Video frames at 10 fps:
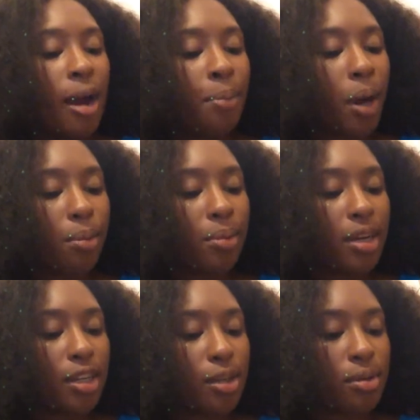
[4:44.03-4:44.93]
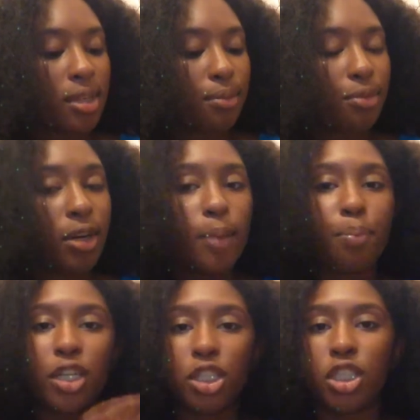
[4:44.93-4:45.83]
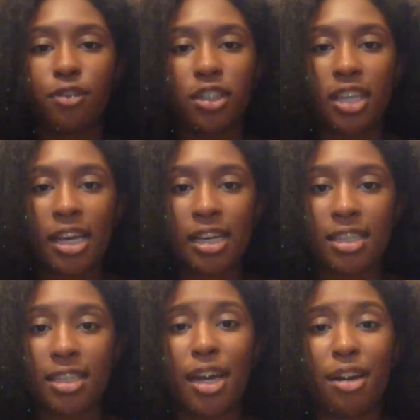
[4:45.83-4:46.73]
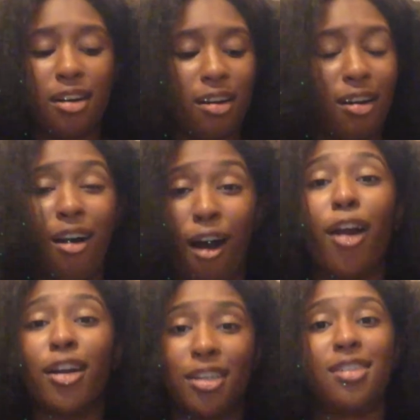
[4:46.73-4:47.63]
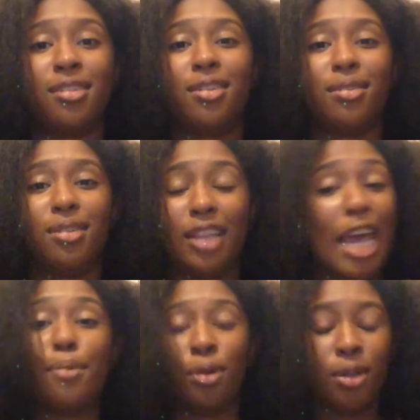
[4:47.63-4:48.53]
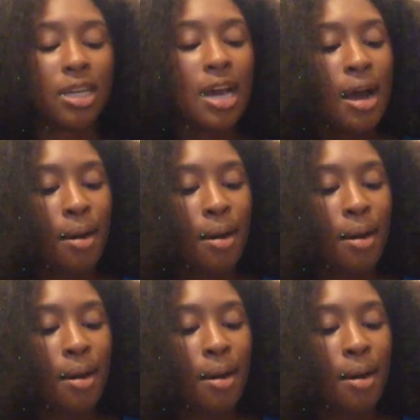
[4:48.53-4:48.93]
I'm probably going to use them for a bunch of different things that aren't labeled,